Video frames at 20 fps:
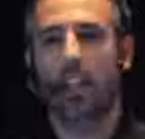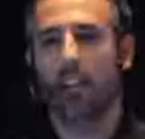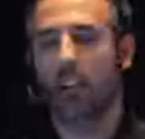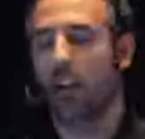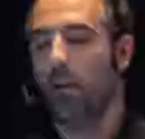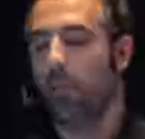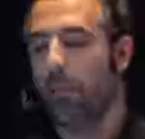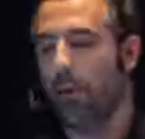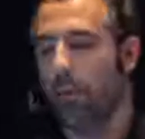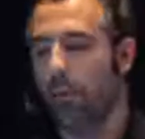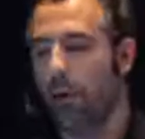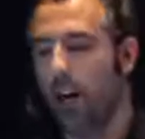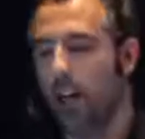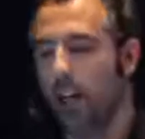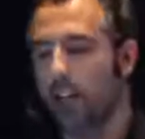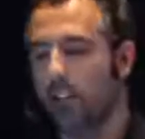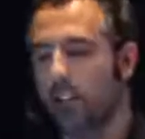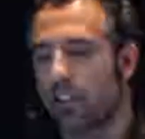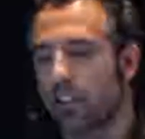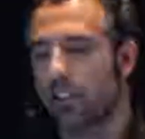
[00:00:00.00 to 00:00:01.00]
get
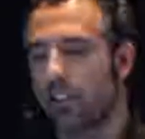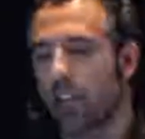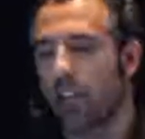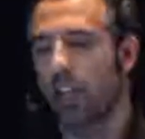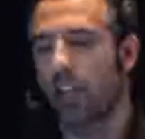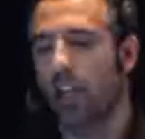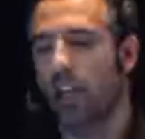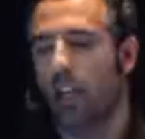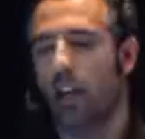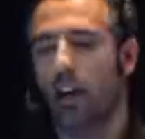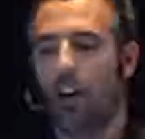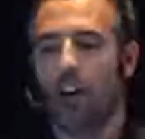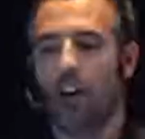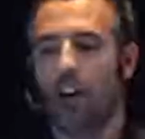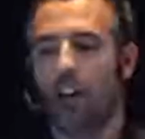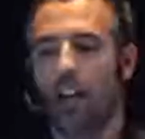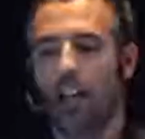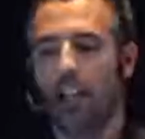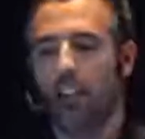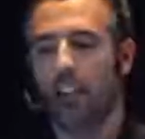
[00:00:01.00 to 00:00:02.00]
compromised uh,
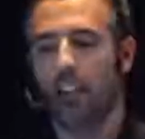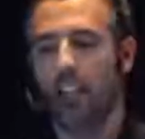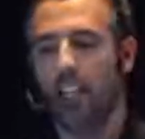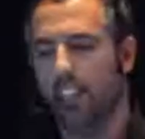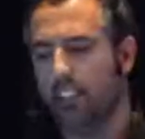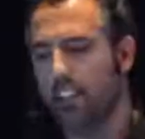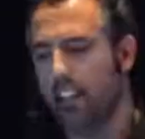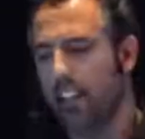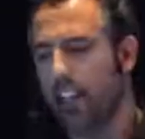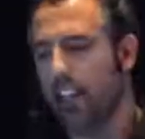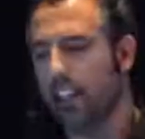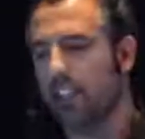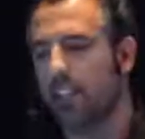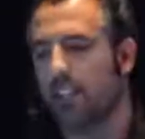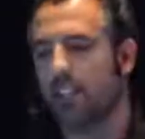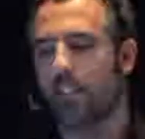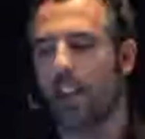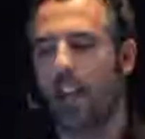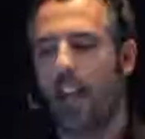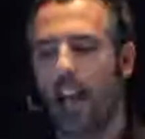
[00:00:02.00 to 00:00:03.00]
are
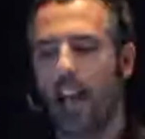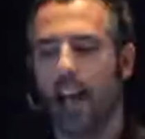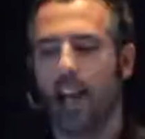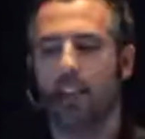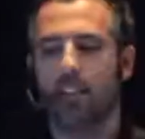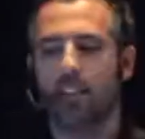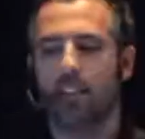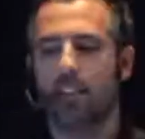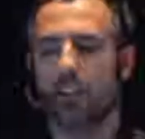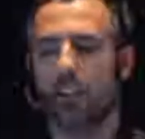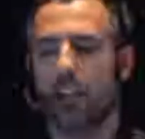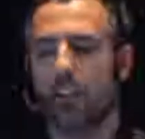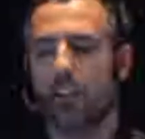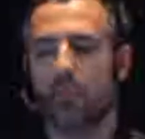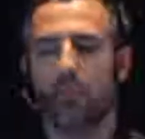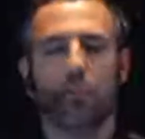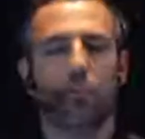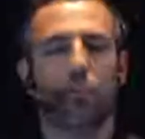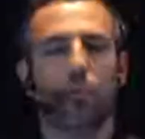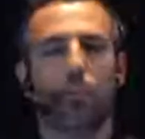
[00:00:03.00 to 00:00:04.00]
analytics, ads,
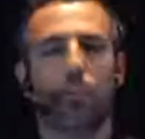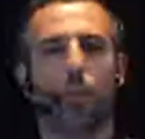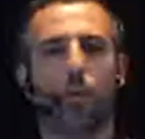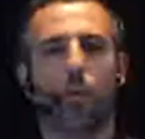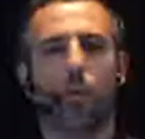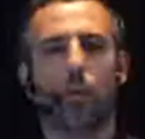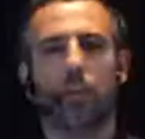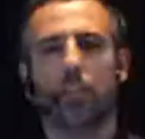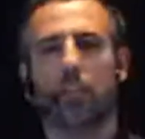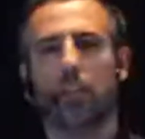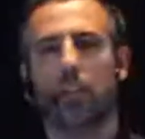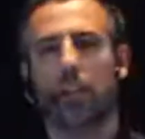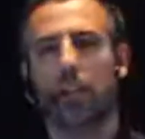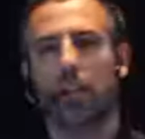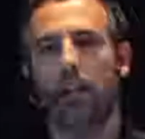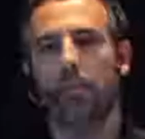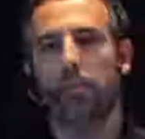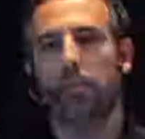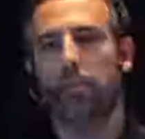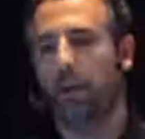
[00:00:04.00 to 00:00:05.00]
customer support,
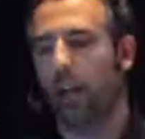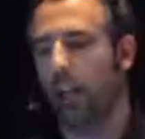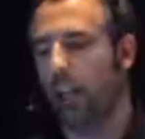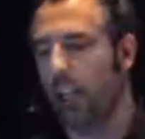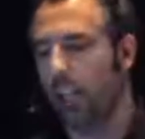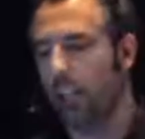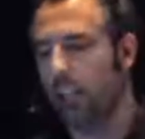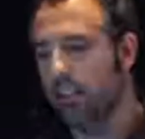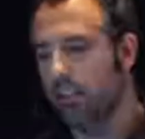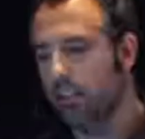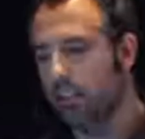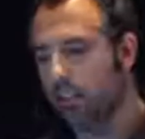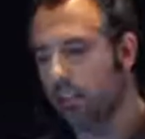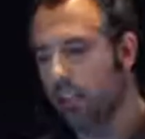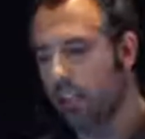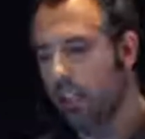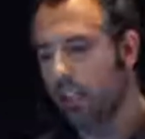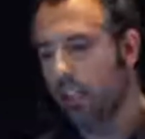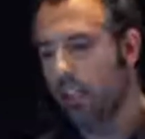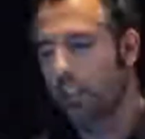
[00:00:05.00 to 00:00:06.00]
uh,
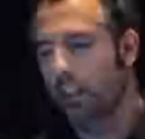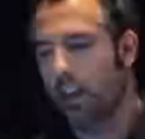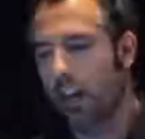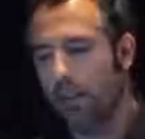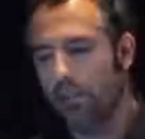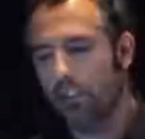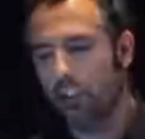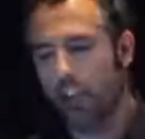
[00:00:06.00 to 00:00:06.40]
plugins, live